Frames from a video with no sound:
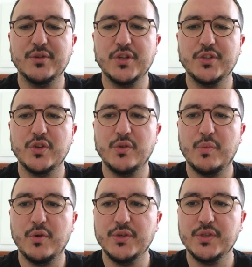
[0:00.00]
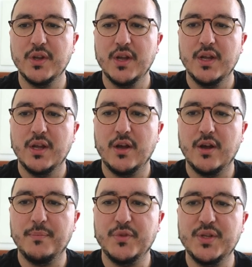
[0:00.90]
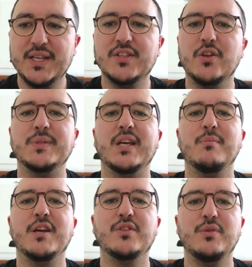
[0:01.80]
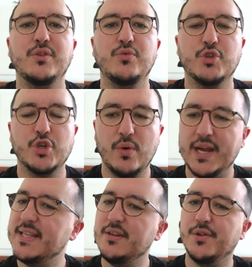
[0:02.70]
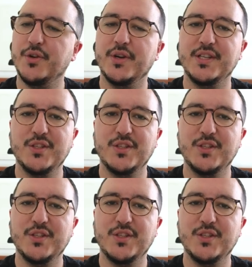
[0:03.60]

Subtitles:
certain point, the desktop sidebar is going to show and the other is